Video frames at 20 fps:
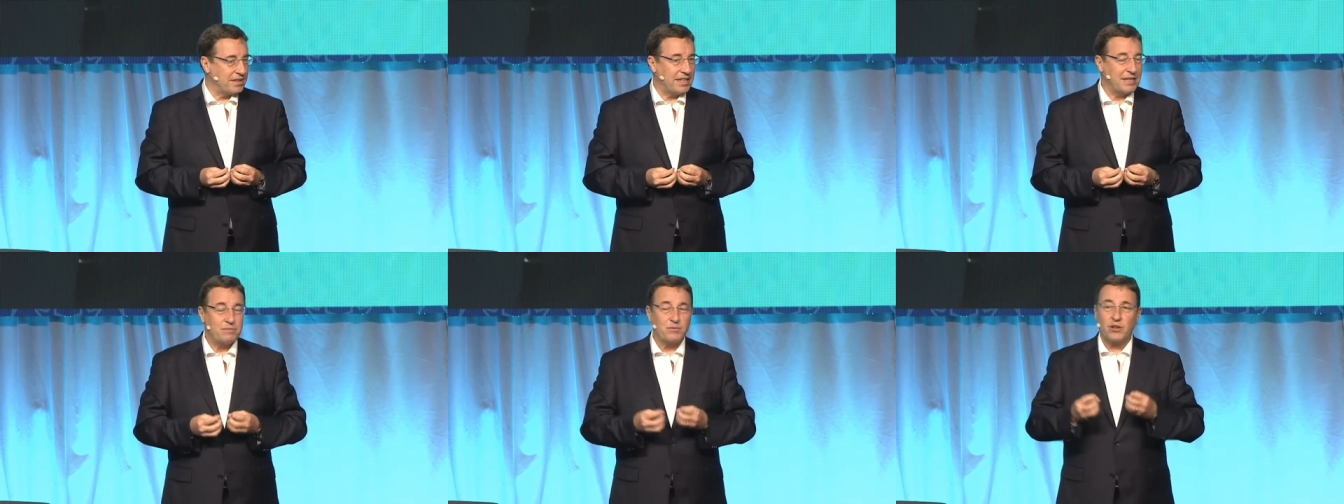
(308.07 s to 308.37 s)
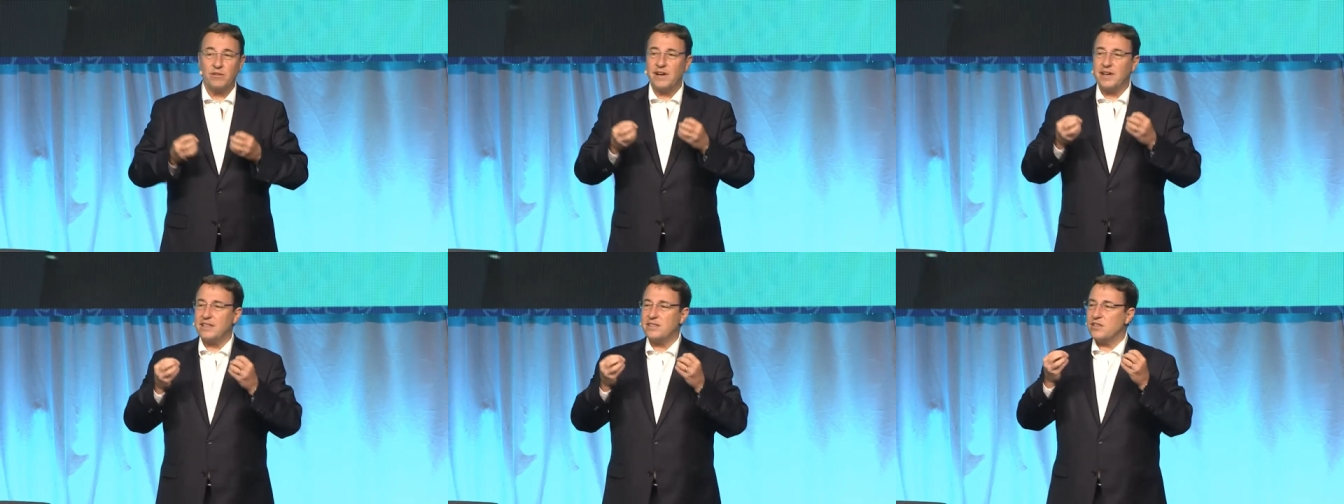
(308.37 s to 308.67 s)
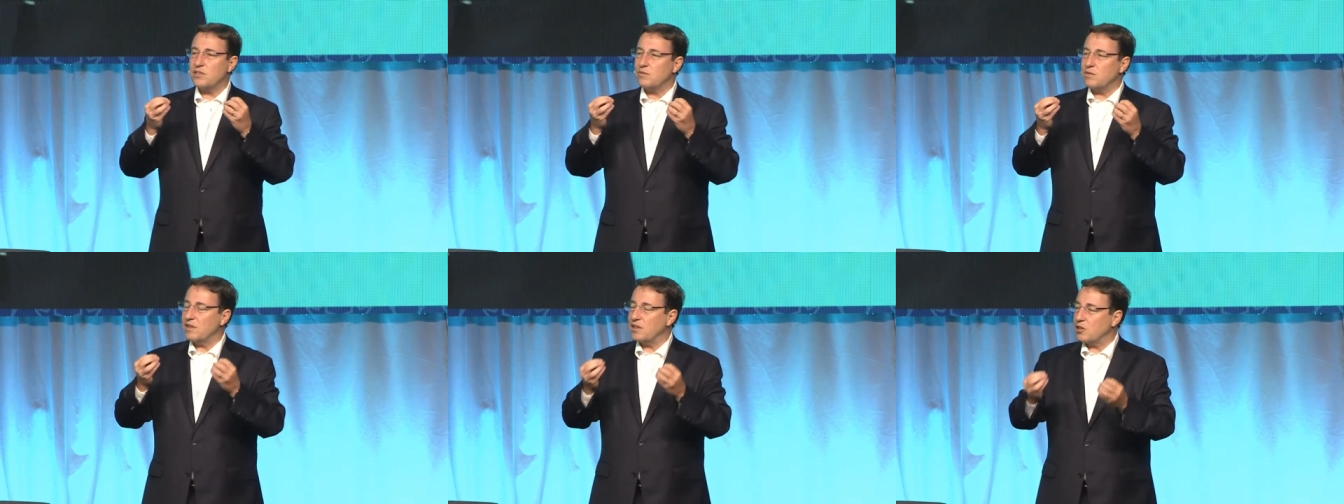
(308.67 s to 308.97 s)
It provides
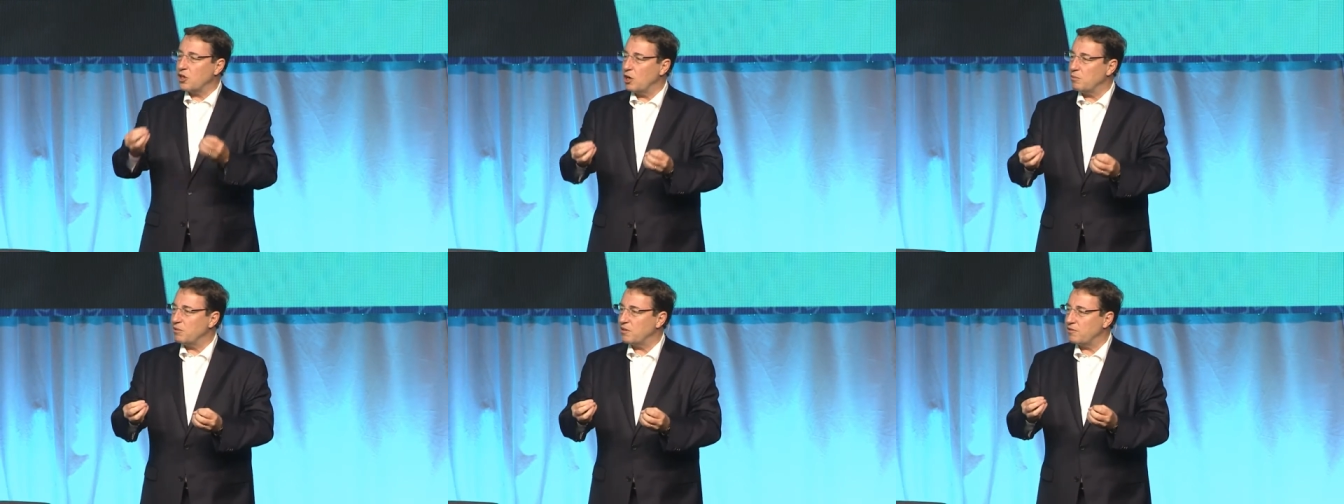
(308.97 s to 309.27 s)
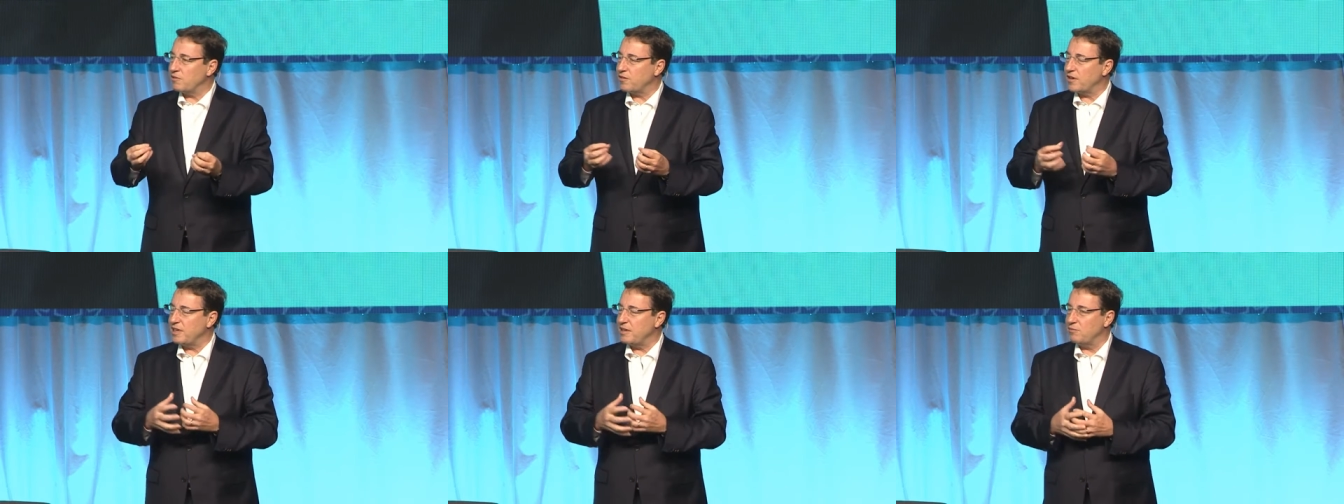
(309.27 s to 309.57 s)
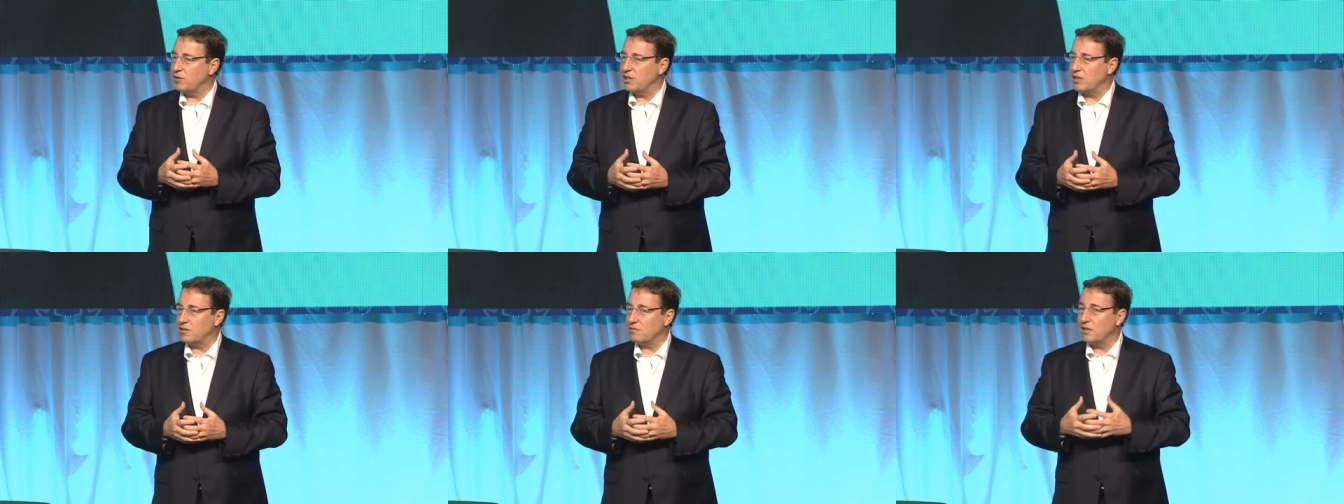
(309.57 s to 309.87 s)
us with a common
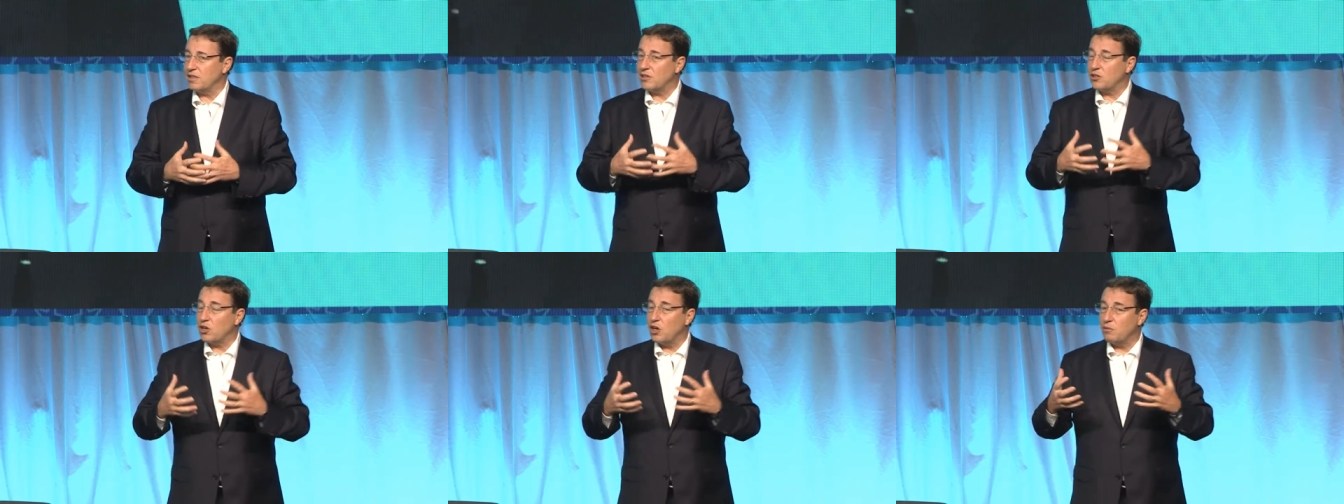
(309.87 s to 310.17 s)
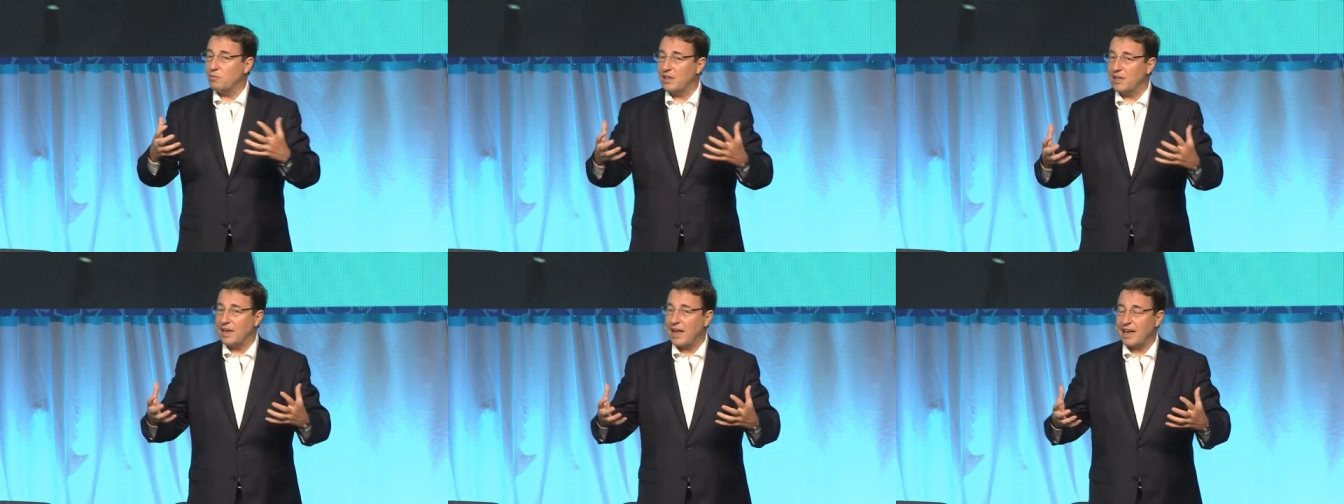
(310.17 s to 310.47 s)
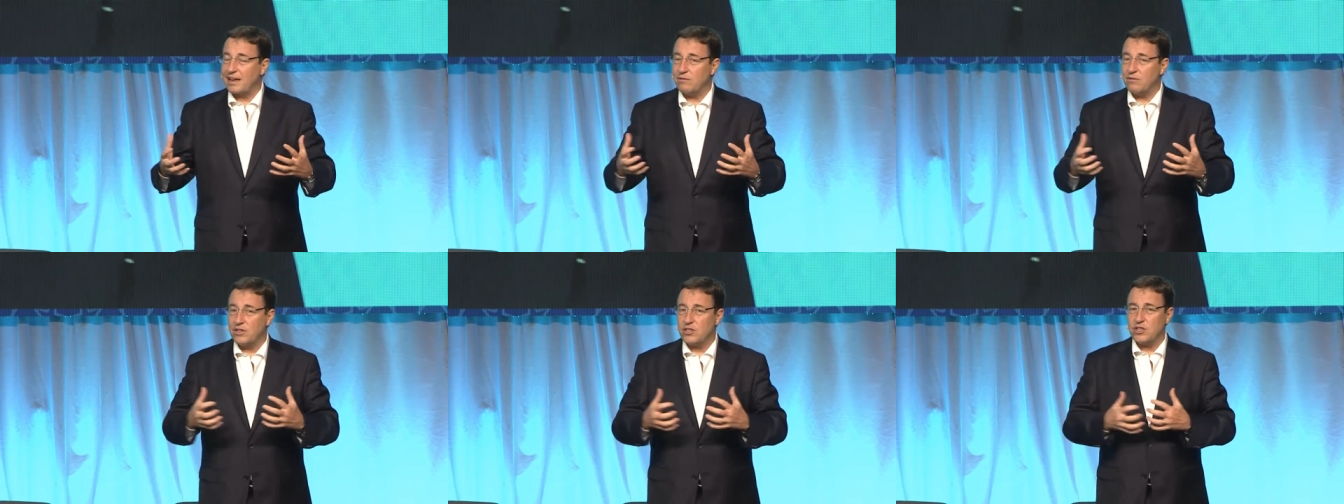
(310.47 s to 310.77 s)
framework, with a common
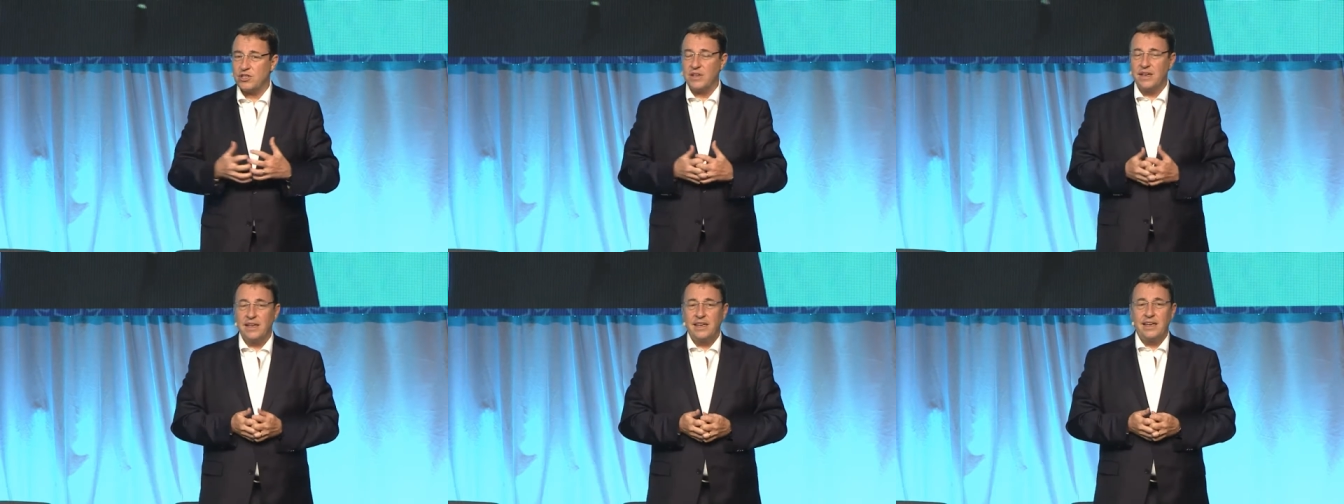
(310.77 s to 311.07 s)
language.